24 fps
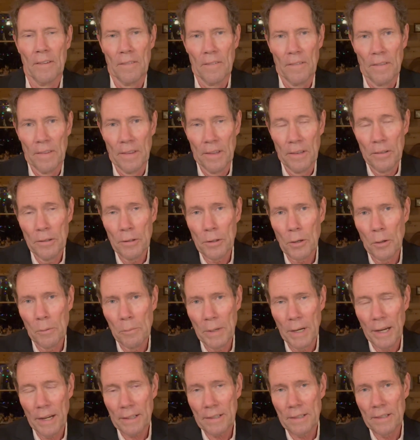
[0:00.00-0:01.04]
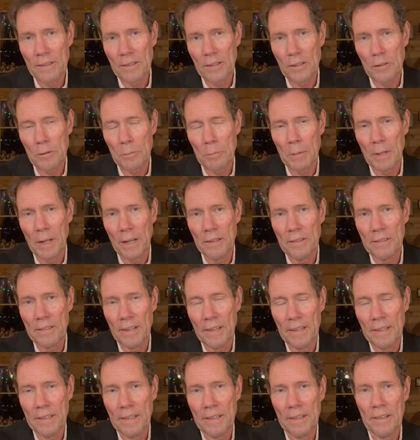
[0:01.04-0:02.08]
Then you go back to the supply
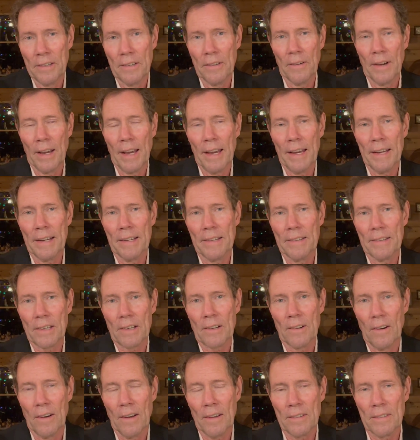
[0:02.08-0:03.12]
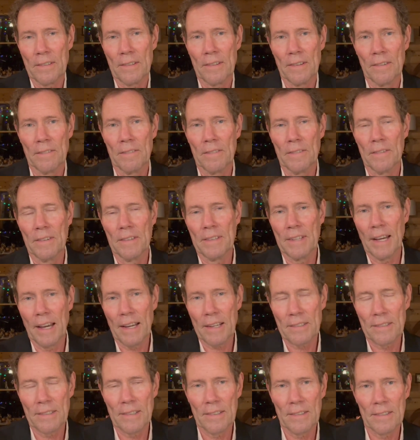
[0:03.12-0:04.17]
chain and you add in the cost of
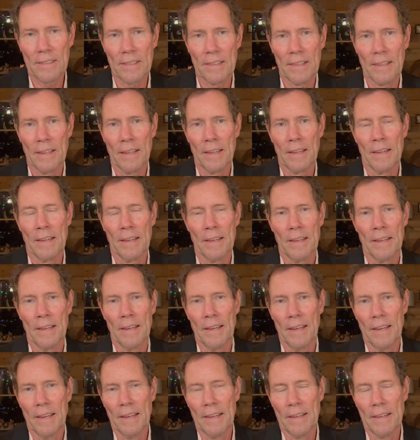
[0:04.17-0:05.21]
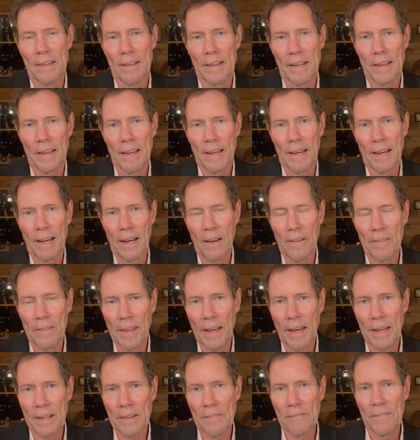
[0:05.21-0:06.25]
taxes and how
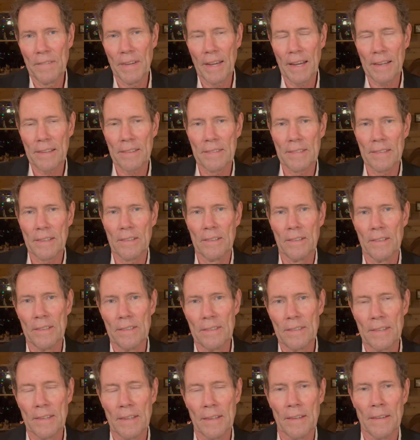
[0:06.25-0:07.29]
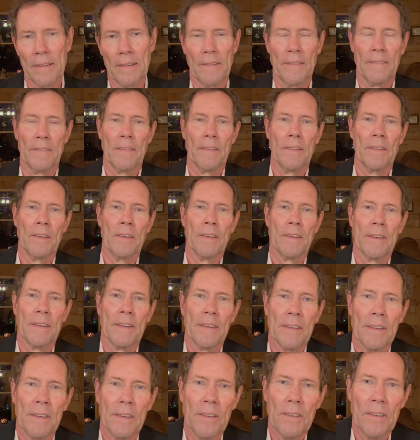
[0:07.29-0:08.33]
that impacts the goods.
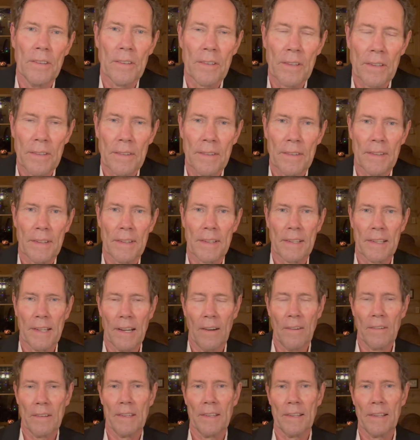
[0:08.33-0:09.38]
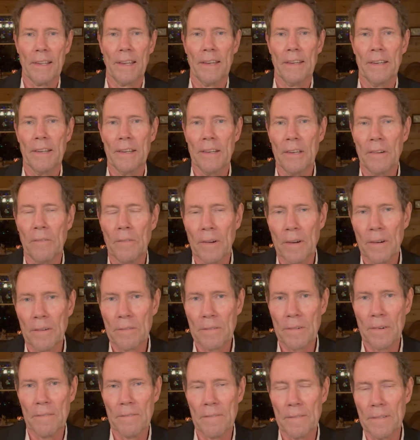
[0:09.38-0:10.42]
You can calculate anywhere
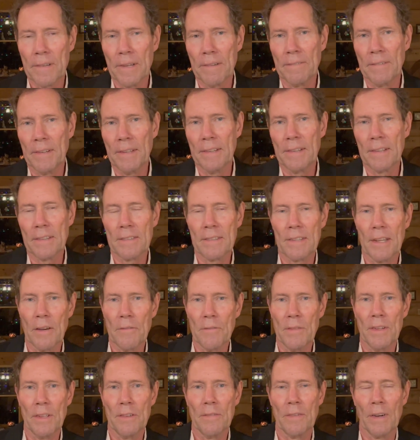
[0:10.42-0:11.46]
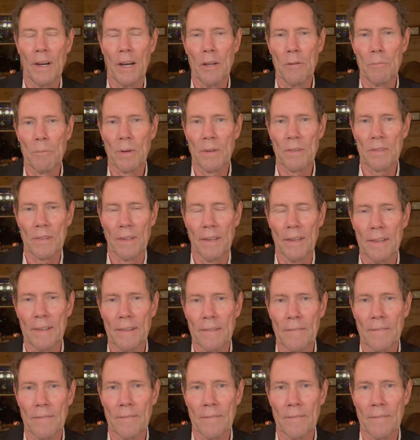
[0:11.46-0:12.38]
from 50 to 75%